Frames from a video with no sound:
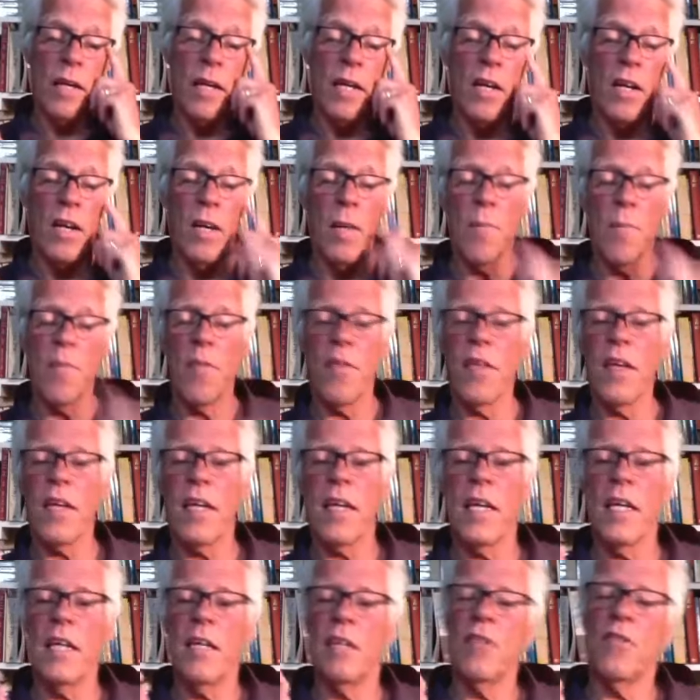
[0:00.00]
Here I'm
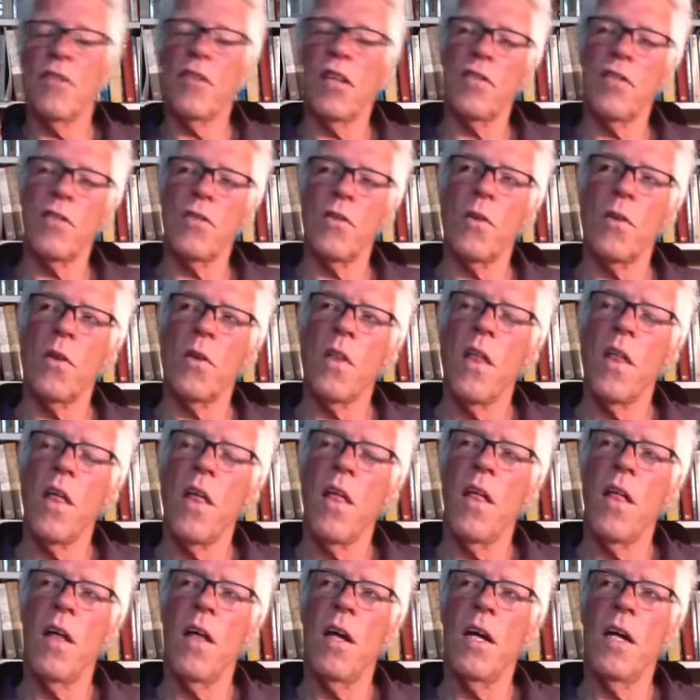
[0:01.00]
thinking, Jessel.
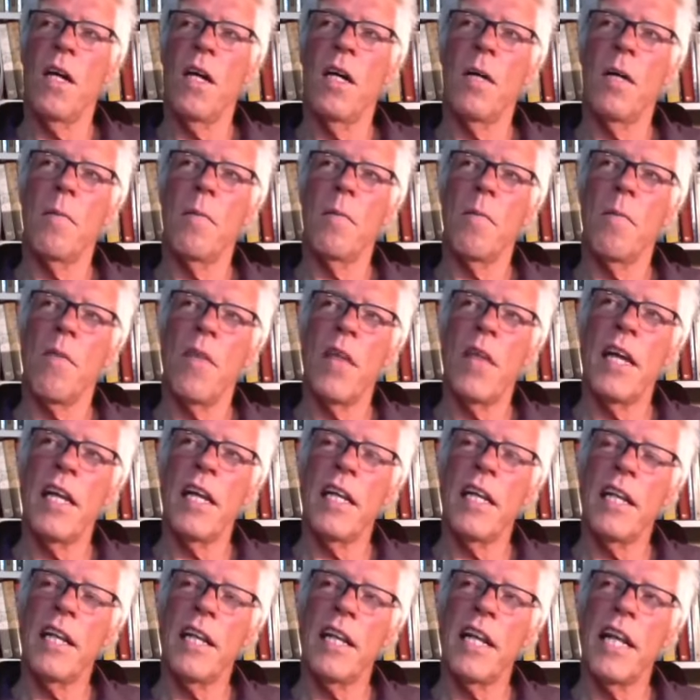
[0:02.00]

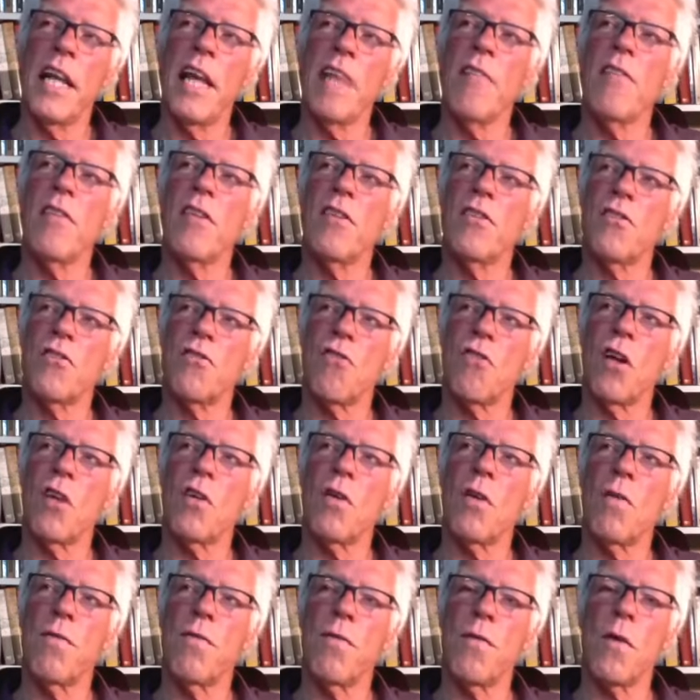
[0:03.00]
They led the
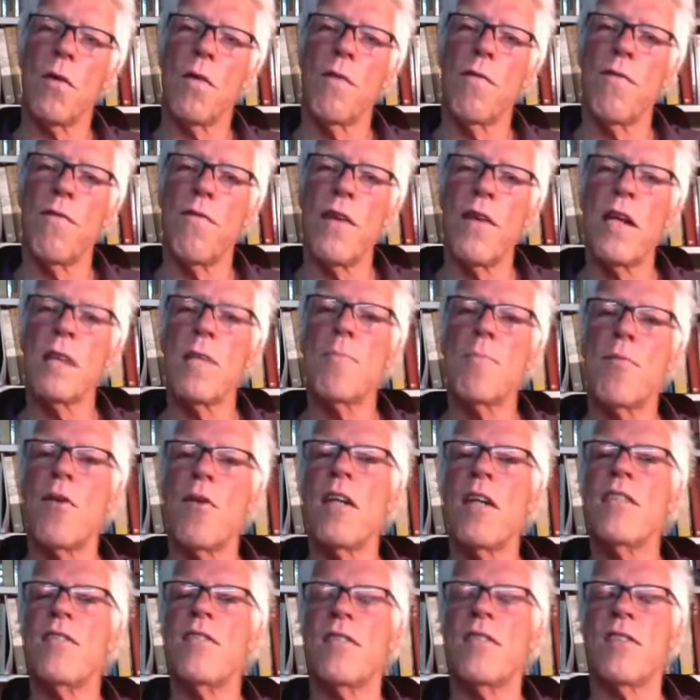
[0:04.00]
struggle for fair
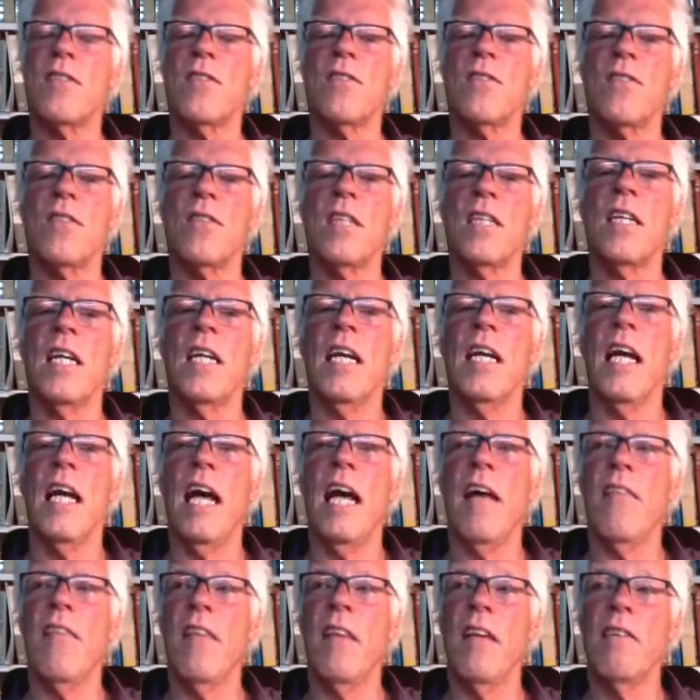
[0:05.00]
prices,
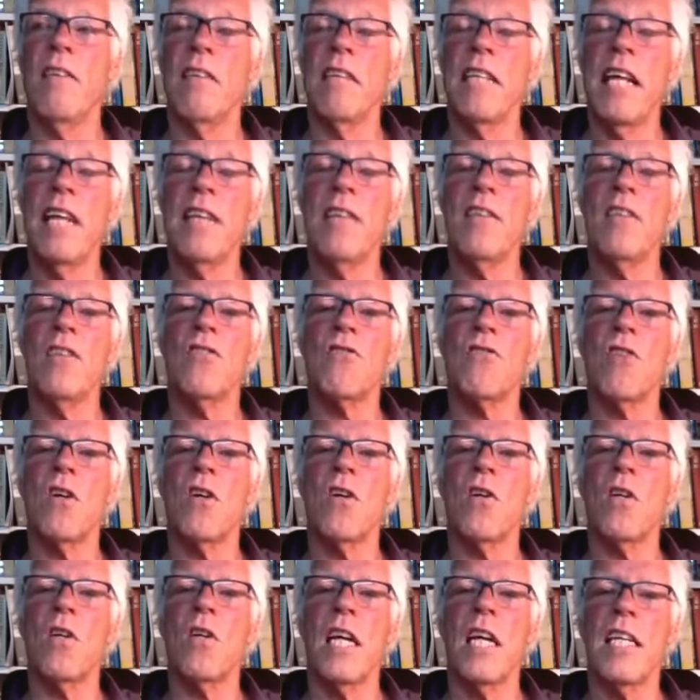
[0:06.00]
and they led the
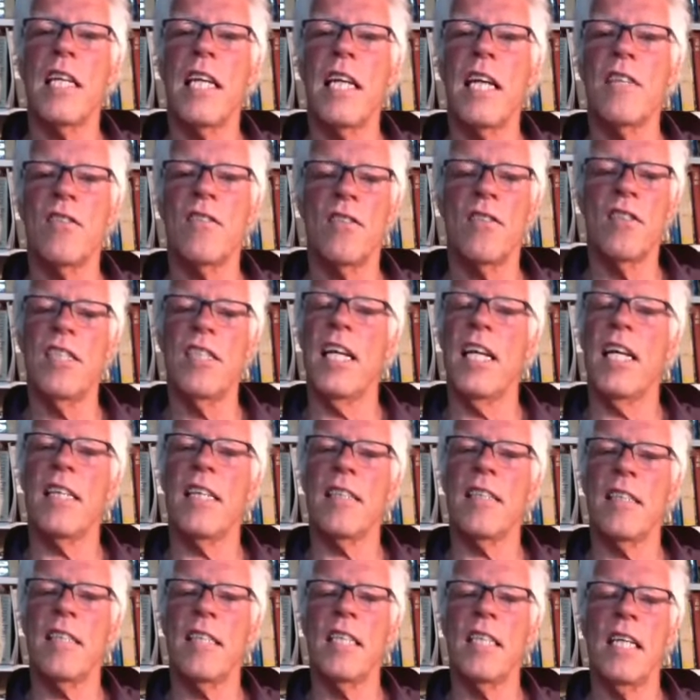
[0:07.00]
struggle against
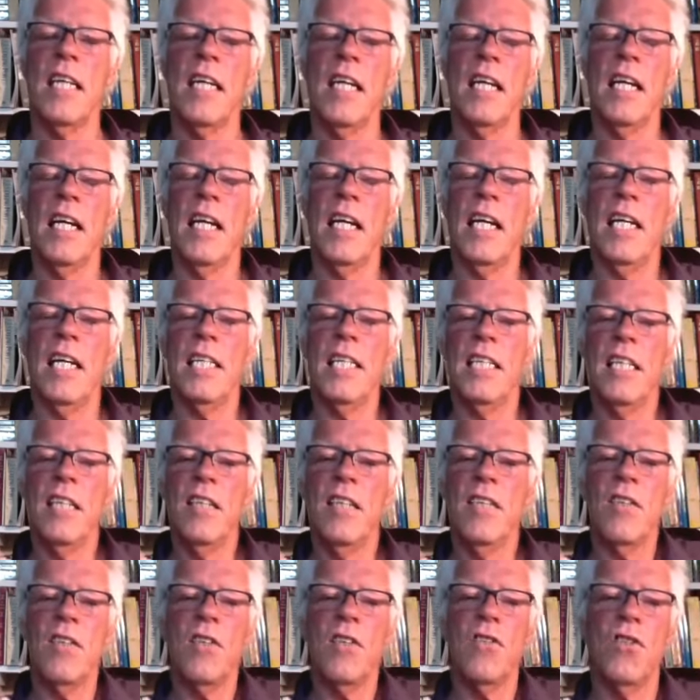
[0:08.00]
debt. And
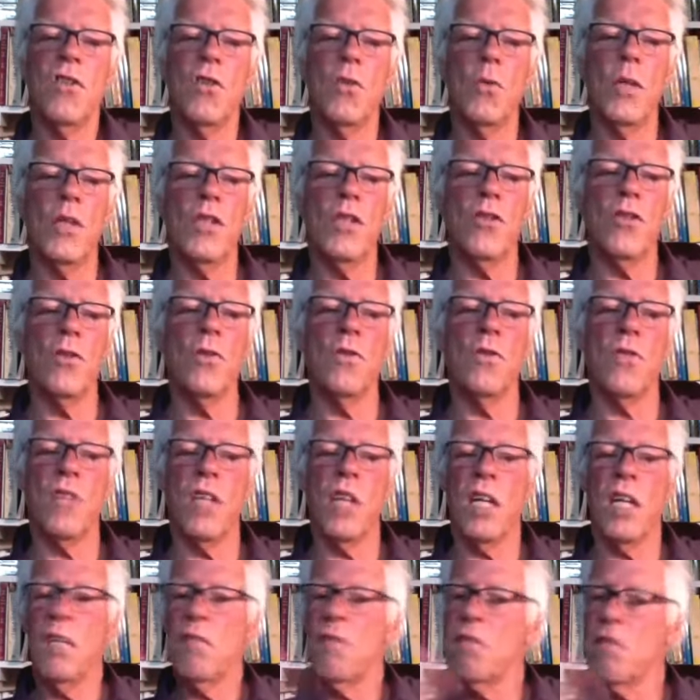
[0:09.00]
these are two issues
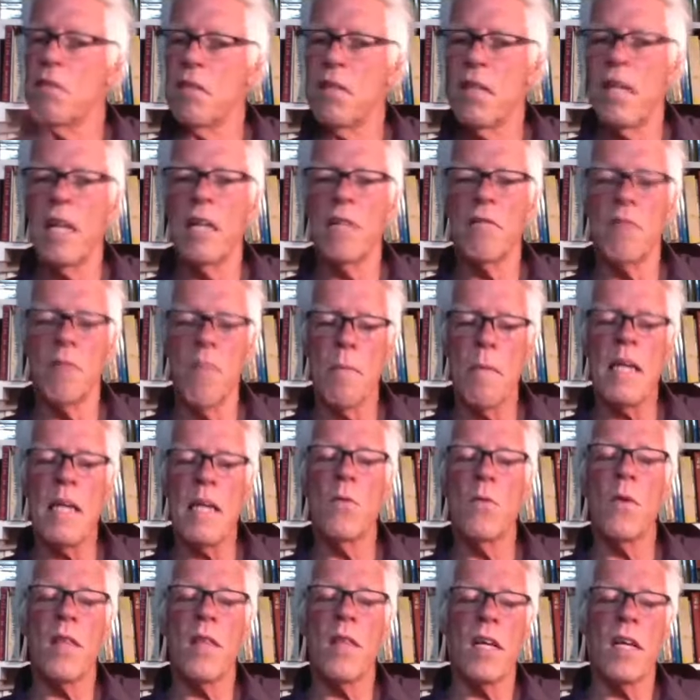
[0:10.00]
that remain
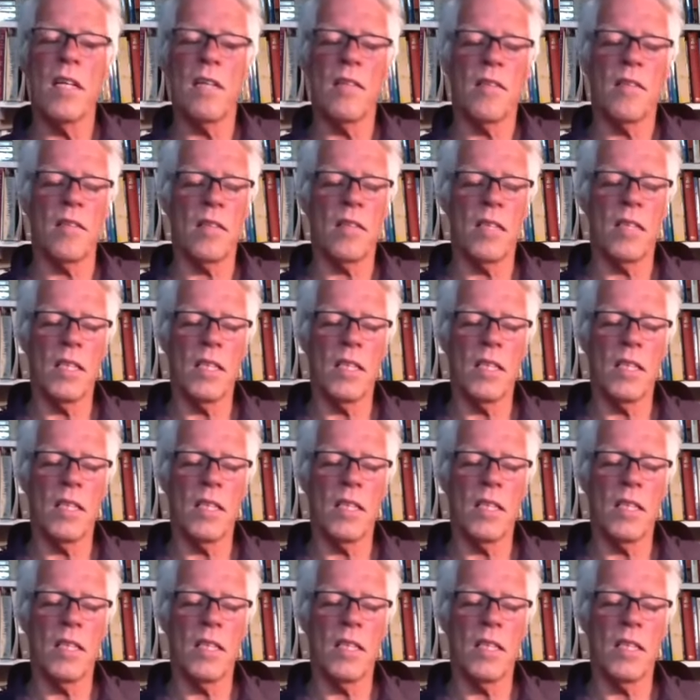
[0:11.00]
with us.